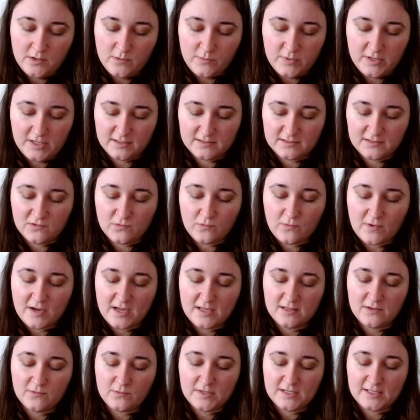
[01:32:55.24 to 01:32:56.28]
Because the way
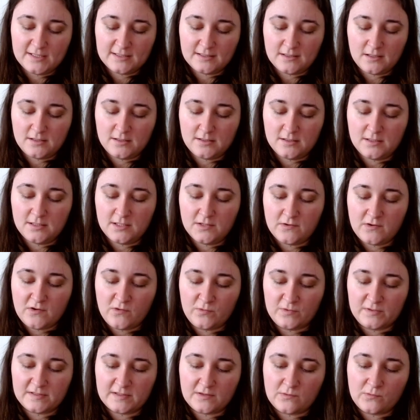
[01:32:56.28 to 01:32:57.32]
that we decided to do it
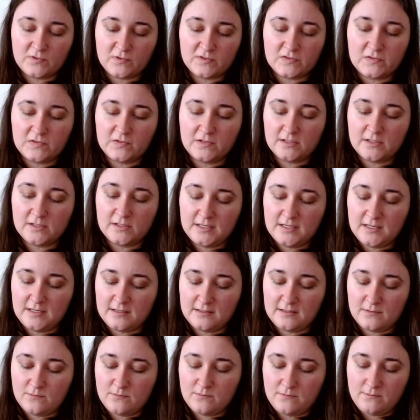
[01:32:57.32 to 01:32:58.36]
was I wasn't going to
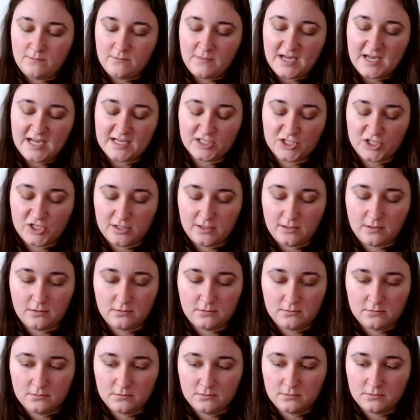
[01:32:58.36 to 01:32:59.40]
knit matching
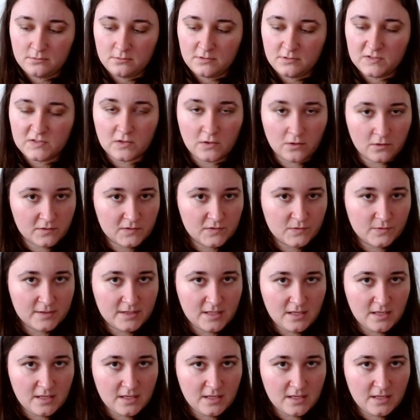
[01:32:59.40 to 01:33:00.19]
socks with